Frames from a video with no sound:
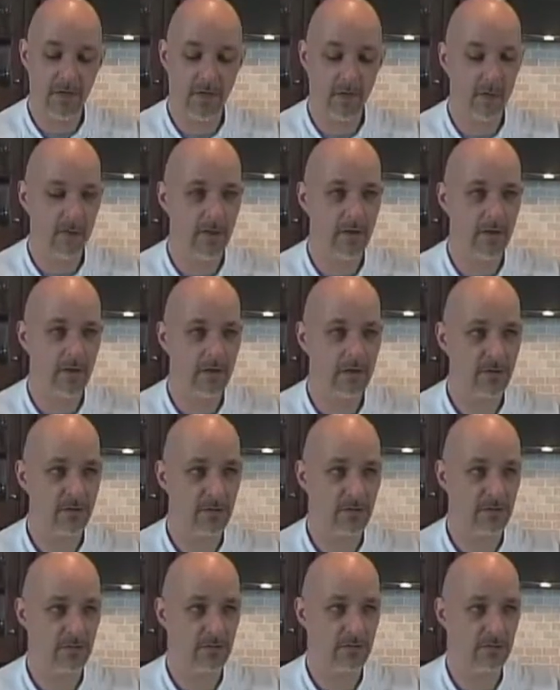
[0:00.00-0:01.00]
become a better cook.
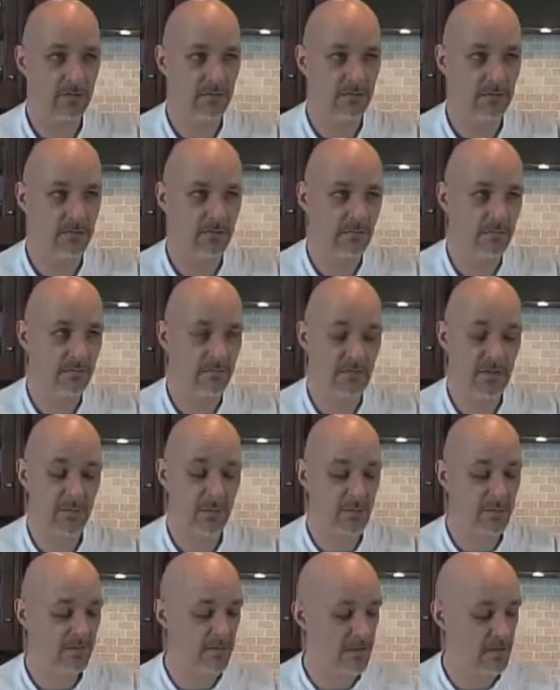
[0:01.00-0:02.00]

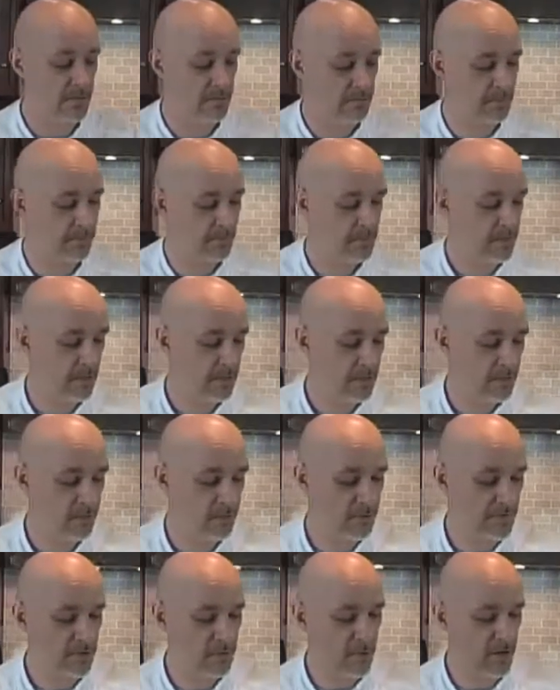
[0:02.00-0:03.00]
Simple as that. The
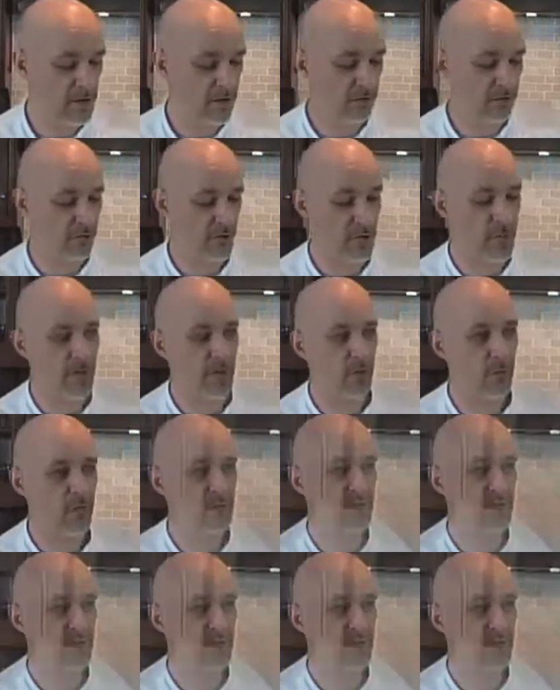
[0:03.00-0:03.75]
reason why your grandmother